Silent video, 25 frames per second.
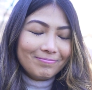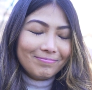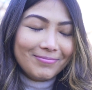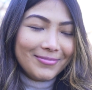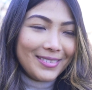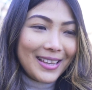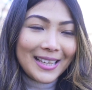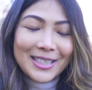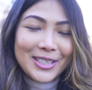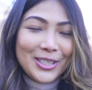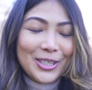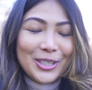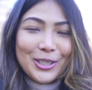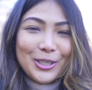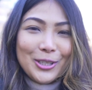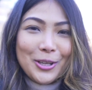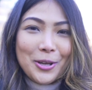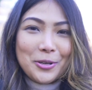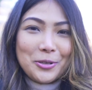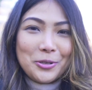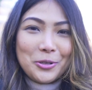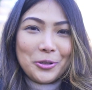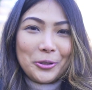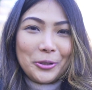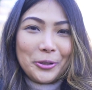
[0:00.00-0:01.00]
that's just
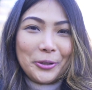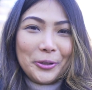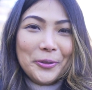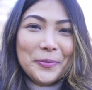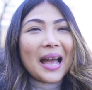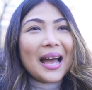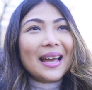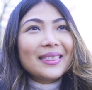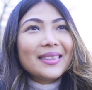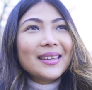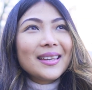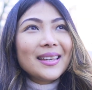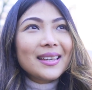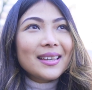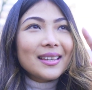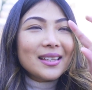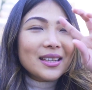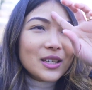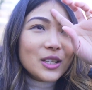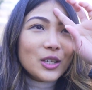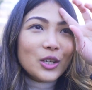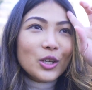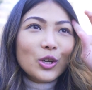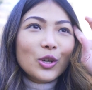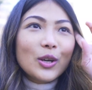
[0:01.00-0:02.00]
not true. I think in the
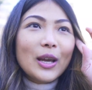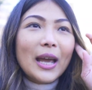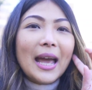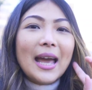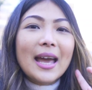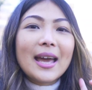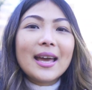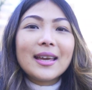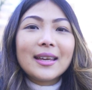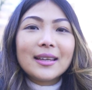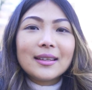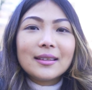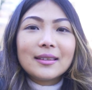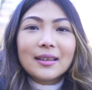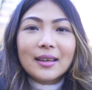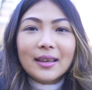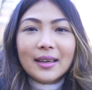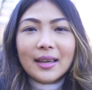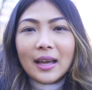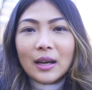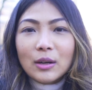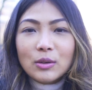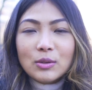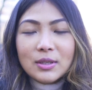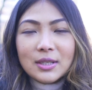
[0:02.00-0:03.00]
U K the
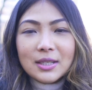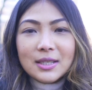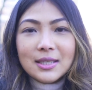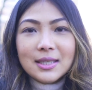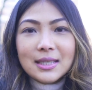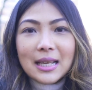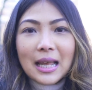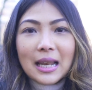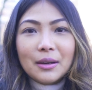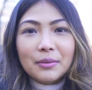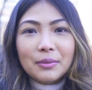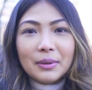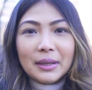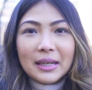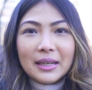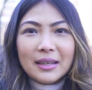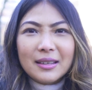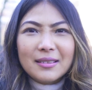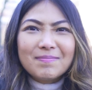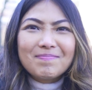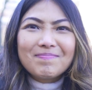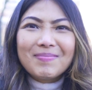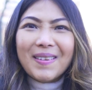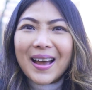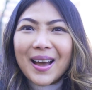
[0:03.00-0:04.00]
accountant salary
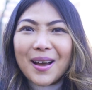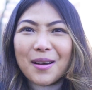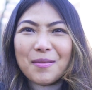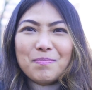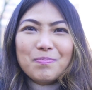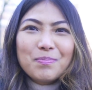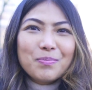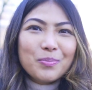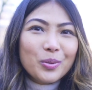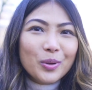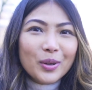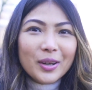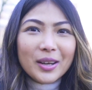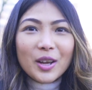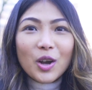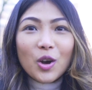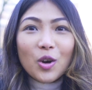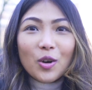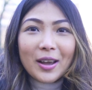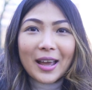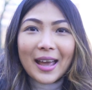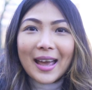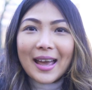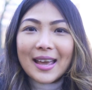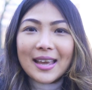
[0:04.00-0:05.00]
are pretty
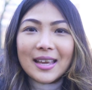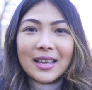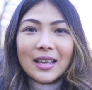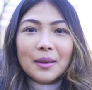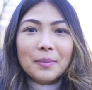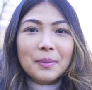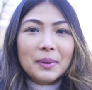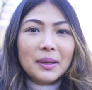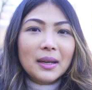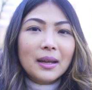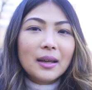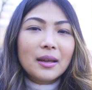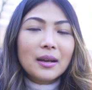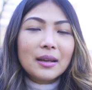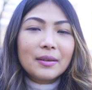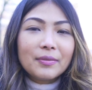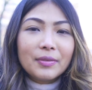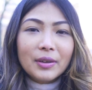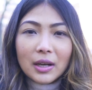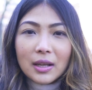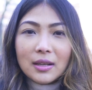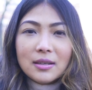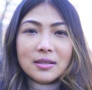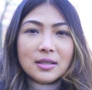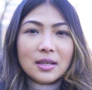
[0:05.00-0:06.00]
okay. I mean, I live
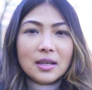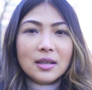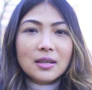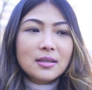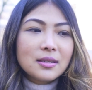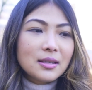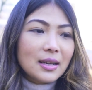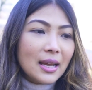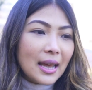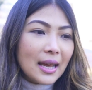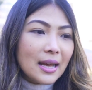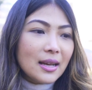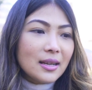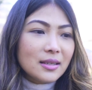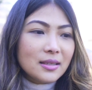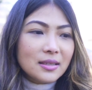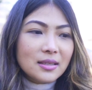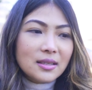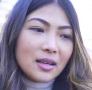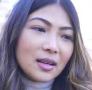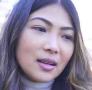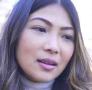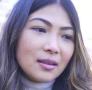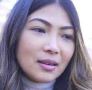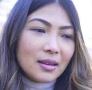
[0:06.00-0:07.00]
in London
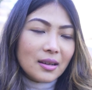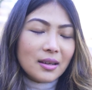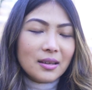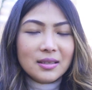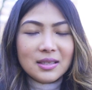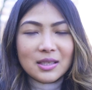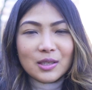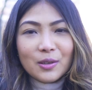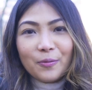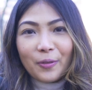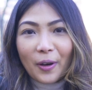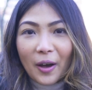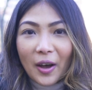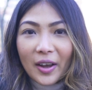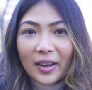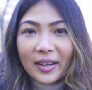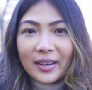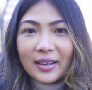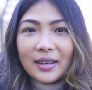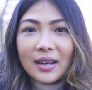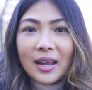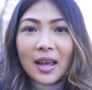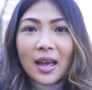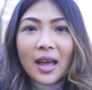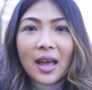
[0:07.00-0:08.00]
and uh, it's
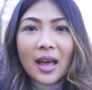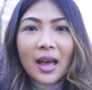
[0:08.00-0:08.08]
fine.